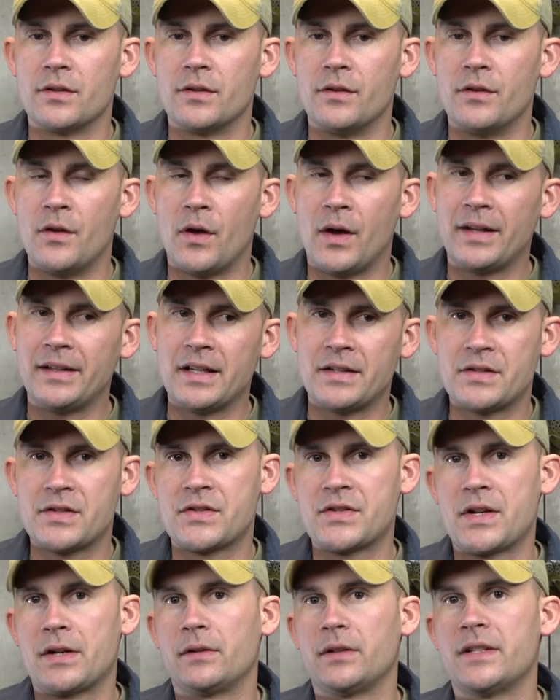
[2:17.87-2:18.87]
not
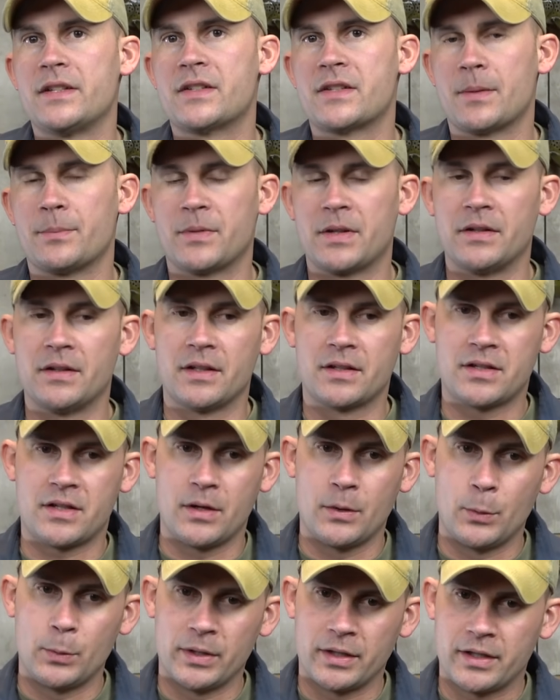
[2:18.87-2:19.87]
necessarily something that's
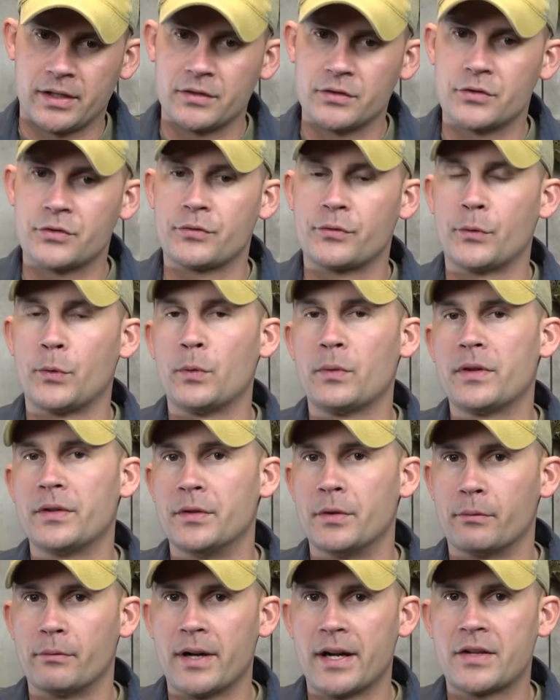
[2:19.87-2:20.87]
going to control the
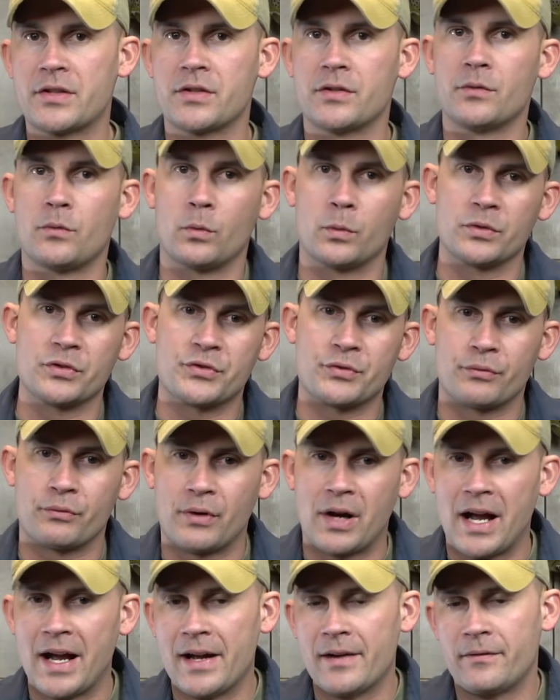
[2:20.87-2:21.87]
direction or
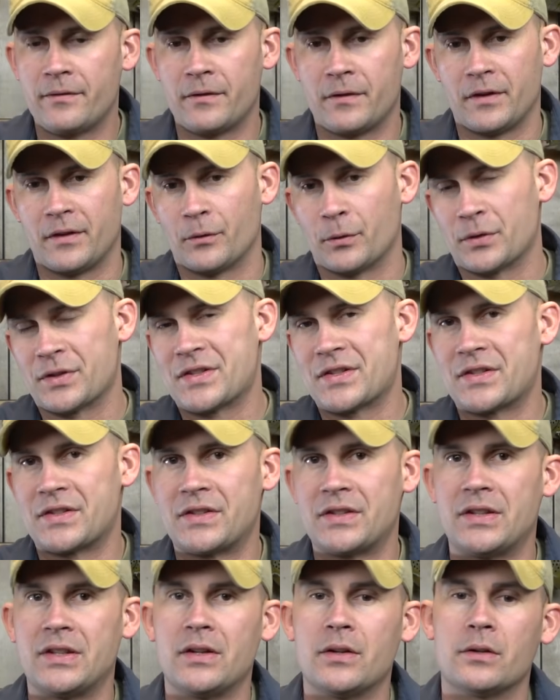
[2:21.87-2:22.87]
drive or
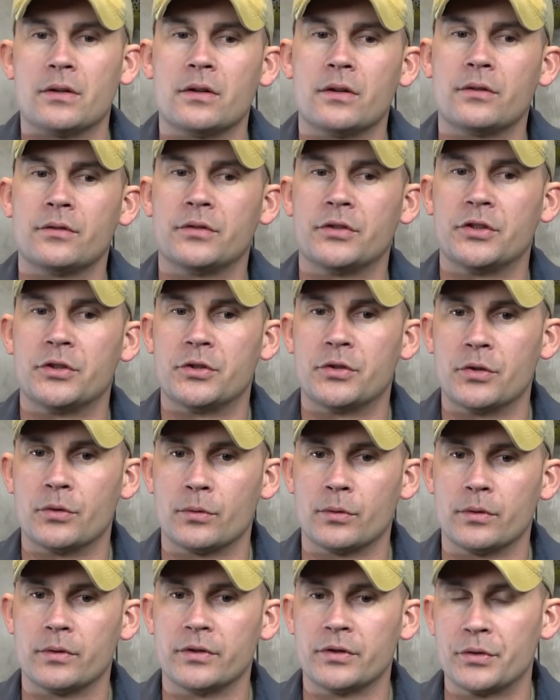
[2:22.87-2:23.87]
steer
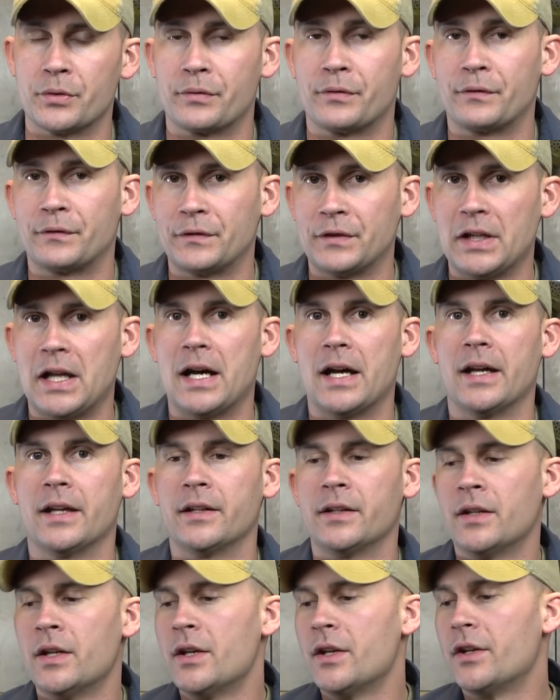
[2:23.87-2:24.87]
your
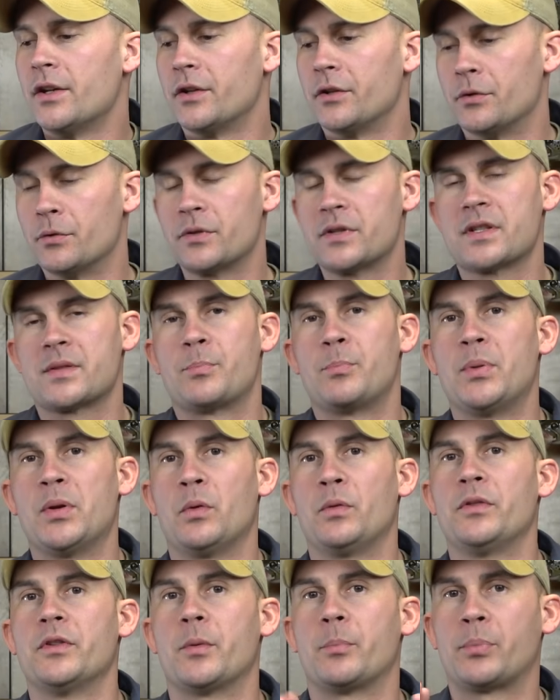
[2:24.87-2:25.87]
fly. You're just
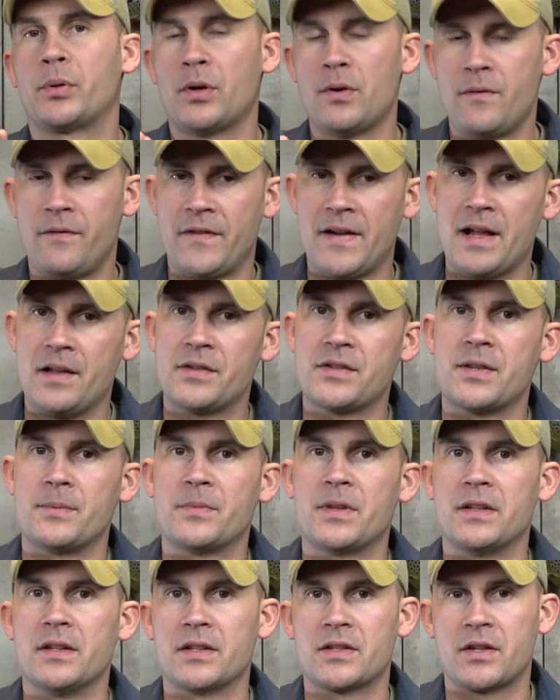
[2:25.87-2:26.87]
building a profile,
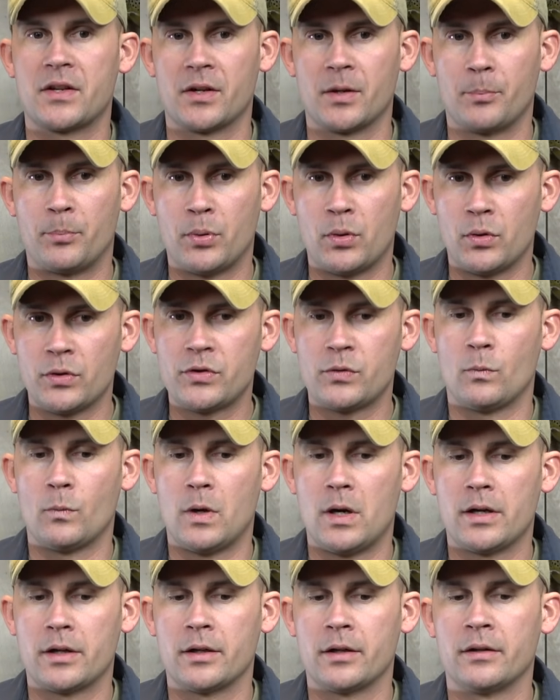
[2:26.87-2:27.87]
something that's going to push
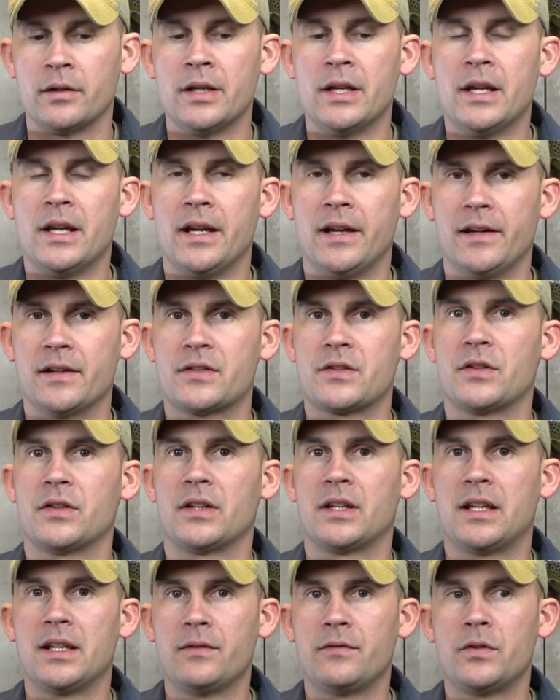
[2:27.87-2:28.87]
water, and it's
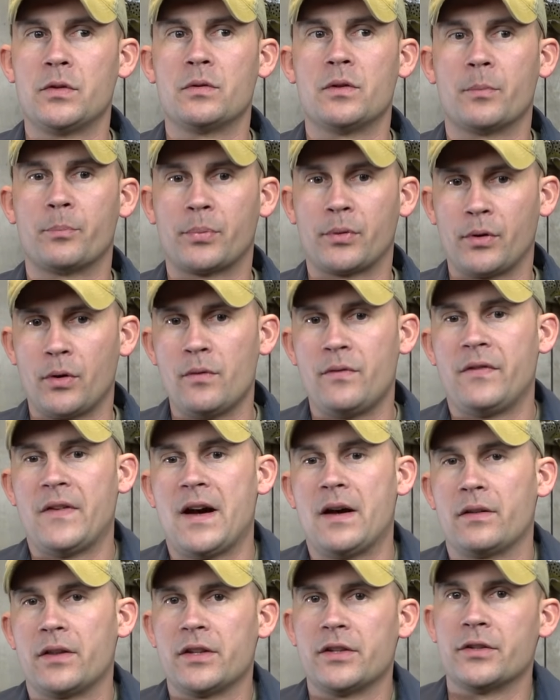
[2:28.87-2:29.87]
going to give you the
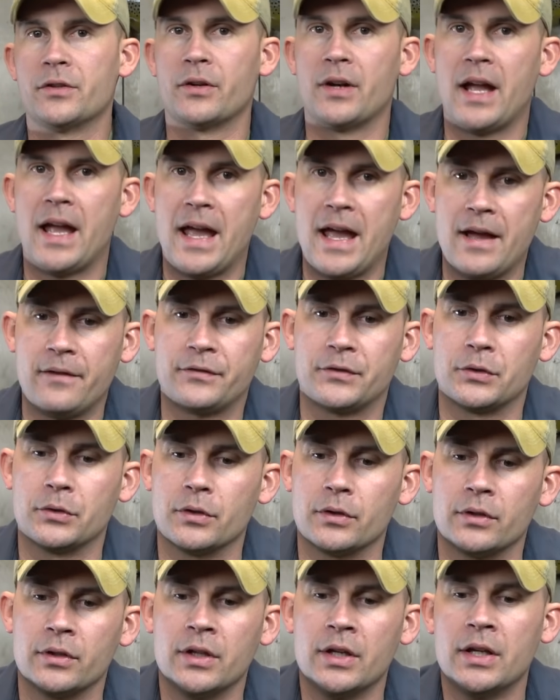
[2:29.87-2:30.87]
profile that you're
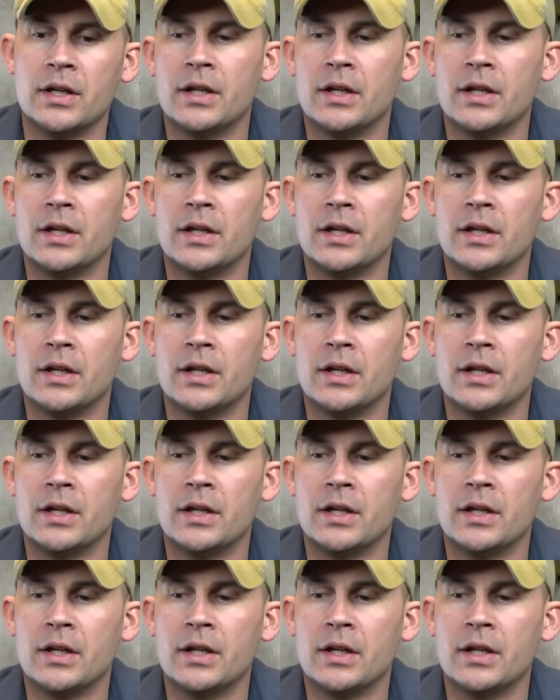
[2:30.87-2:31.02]
after